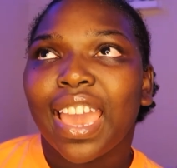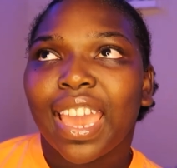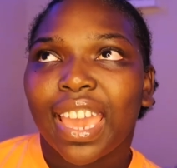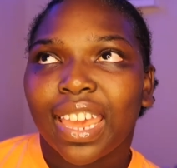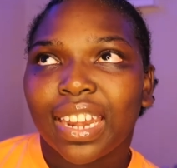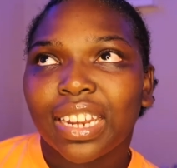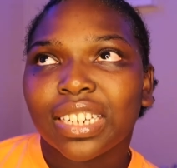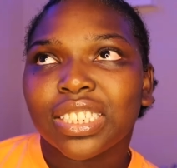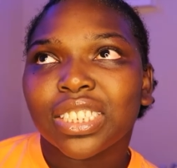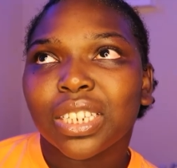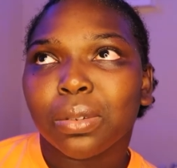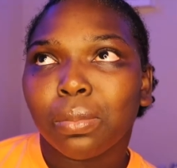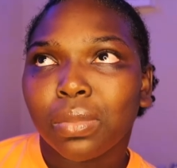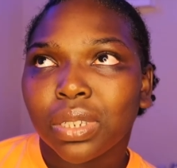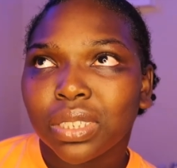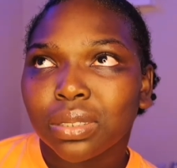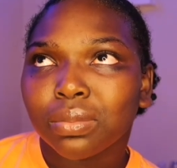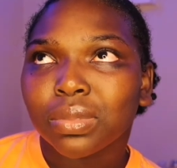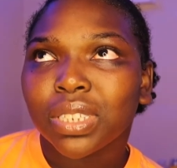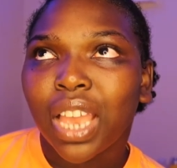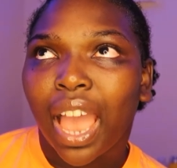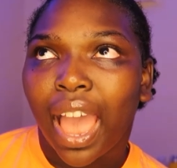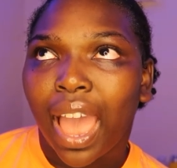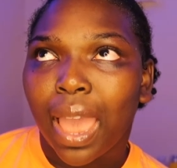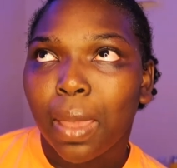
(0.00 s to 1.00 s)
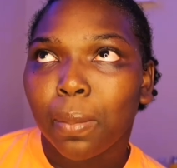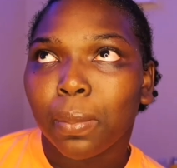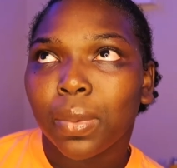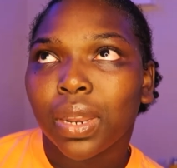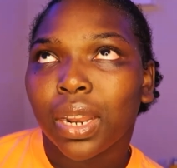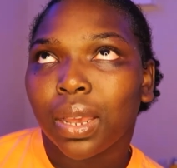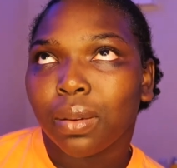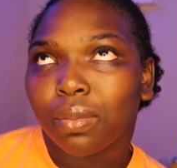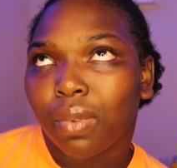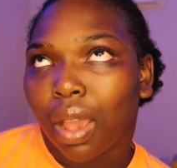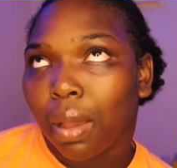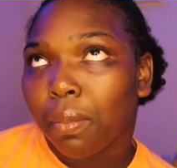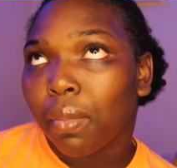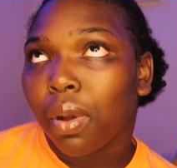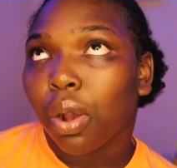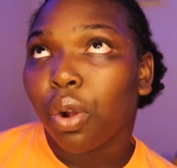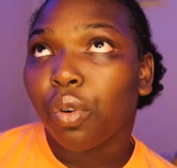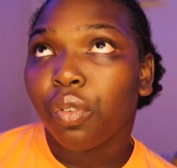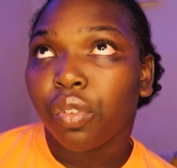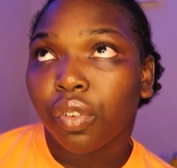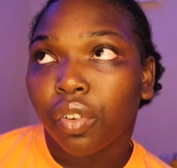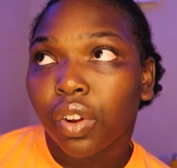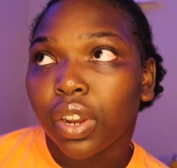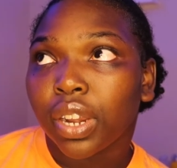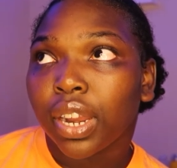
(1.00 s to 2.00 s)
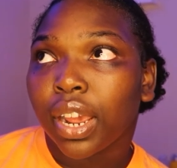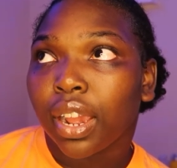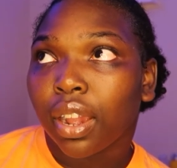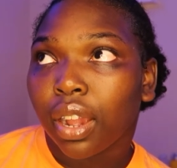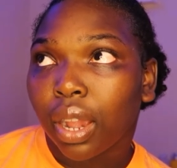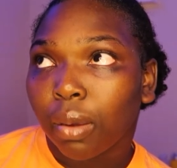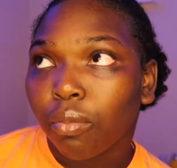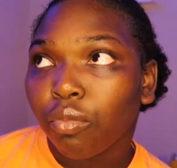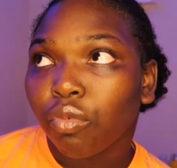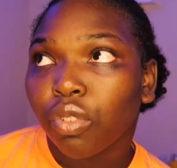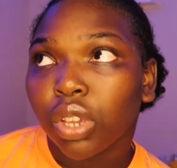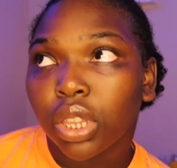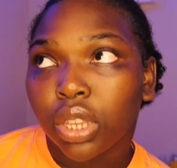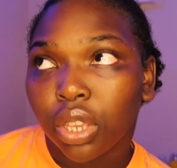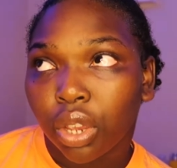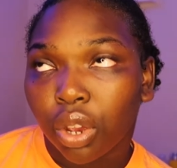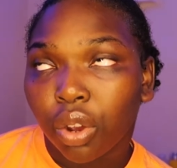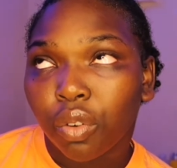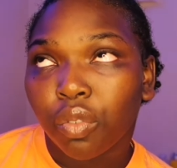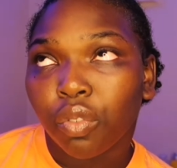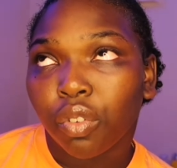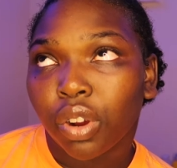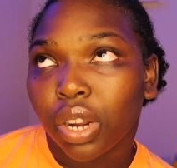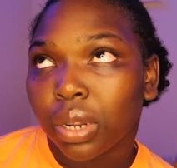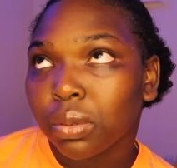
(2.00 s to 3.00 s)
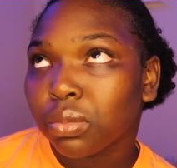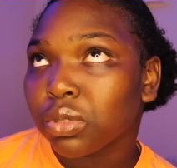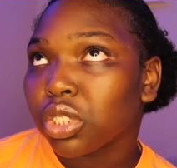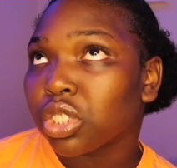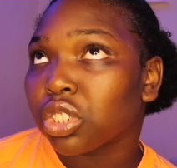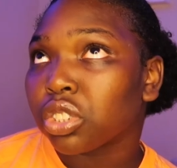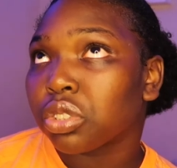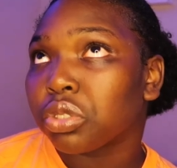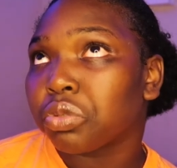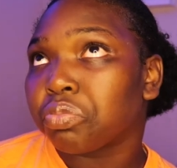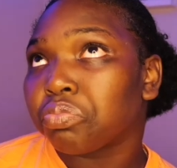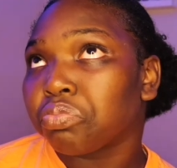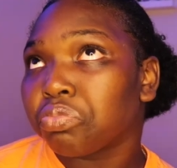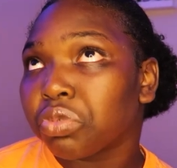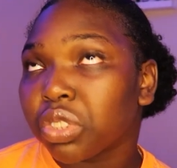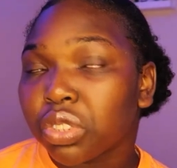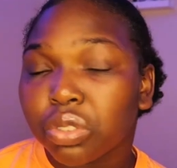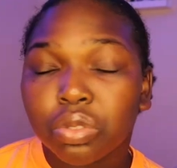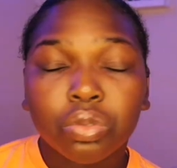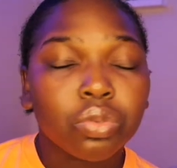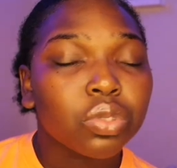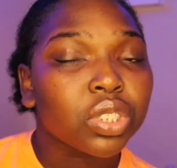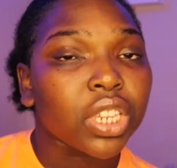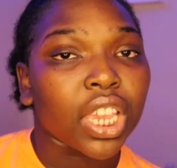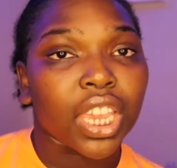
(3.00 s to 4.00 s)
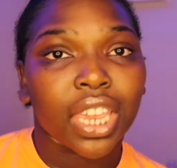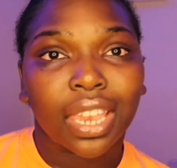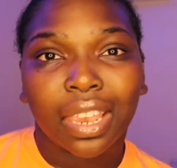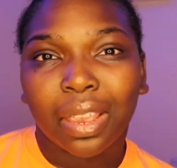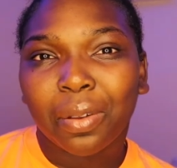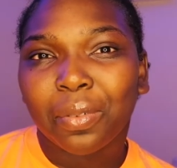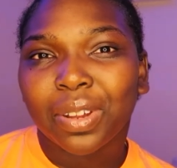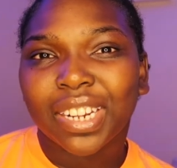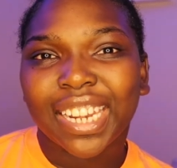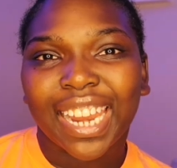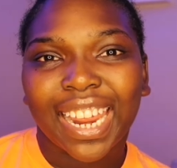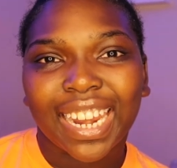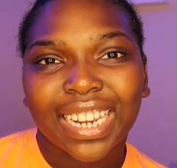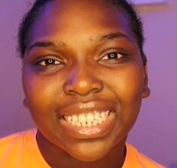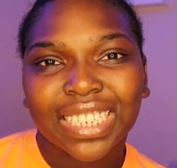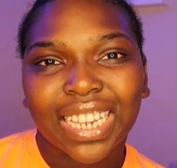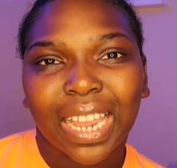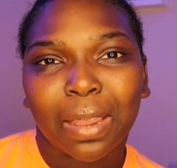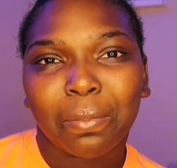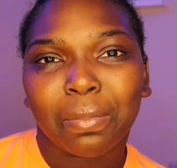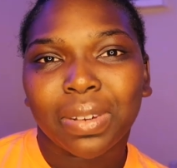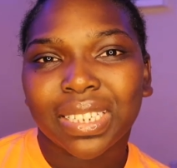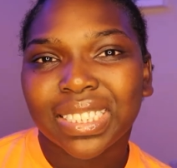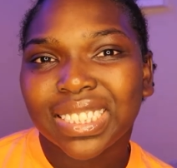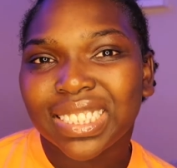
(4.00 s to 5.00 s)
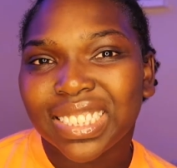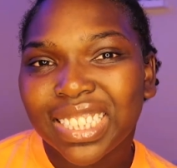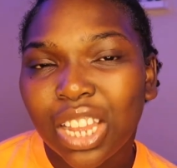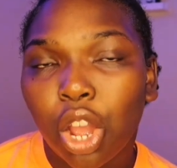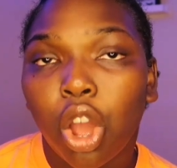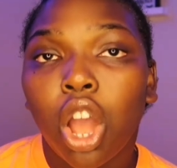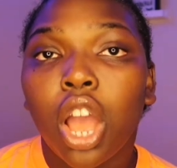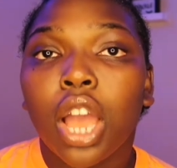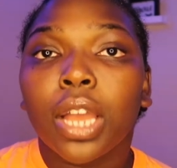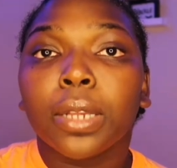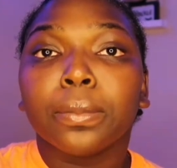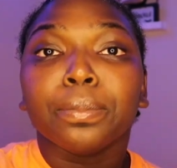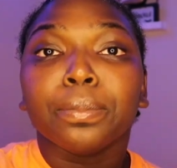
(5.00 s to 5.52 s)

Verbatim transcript: And it took me some time, and I'm, I'm over it now. I'm really over it. I'm just taking it one day at a time. But still,